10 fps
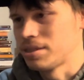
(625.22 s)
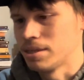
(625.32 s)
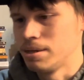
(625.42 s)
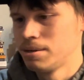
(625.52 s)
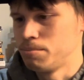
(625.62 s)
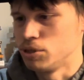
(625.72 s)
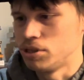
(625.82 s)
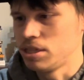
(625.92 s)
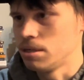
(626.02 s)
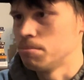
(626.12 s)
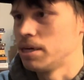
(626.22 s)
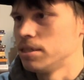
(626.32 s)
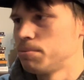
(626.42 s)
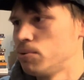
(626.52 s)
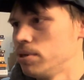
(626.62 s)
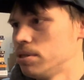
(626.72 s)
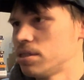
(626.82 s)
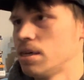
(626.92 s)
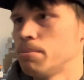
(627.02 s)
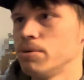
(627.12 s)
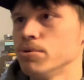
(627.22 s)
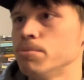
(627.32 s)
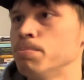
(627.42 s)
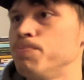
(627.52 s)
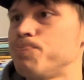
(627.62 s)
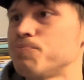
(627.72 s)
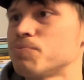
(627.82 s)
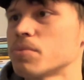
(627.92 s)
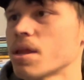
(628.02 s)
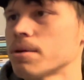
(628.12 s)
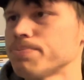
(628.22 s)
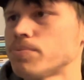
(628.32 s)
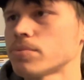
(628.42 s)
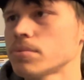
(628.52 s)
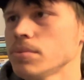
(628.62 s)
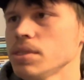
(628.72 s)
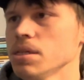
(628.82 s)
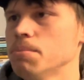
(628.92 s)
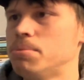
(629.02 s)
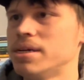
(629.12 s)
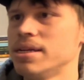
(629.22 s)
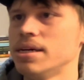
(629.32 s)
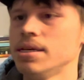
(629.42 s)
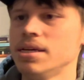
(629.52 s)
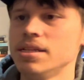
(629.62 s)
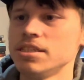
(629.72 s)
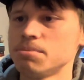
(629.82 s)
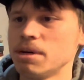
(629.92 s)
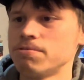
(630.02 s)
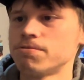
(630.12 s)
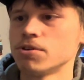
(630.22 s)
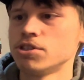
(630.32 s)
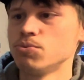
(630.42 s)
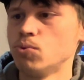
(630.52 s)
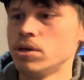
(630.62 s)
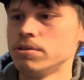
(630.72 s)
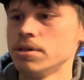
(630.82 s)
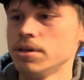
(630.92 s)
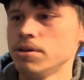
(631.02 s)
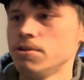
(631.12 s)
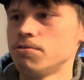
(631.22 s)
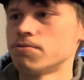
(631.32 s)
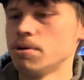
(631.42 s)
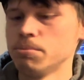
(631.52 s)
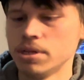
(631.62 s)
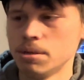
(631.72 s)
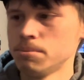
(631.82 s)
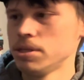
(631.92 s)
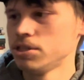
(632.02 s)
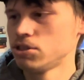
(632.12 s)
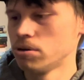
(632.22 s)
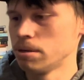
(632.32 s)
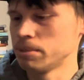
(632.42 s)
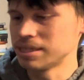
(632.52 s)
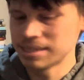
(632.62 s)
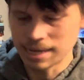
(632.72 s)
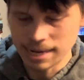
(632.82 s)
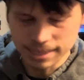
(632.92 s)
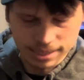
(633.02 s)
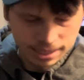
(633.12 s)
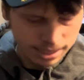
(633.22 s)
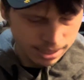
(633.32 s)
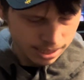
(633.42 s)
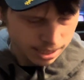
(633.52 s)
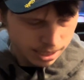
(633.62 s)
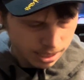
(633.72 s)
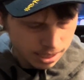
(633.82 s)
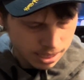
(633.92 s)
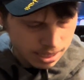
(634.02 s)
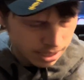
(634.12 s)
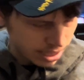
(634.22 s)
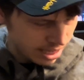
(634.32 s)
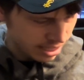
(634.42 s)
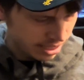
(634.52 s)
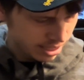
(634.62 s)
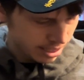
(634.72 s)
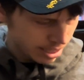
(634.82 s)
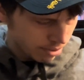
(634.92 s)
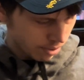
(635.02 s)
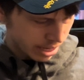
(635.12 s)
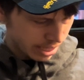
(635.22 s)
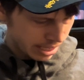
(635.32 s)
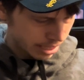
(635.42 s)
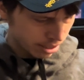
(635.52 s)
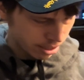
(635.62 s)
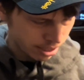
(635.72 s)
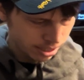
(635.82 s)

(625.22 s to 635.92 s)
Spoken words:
a museum by this point inside my room. But this is my first one from them, so I'm excited. This right here,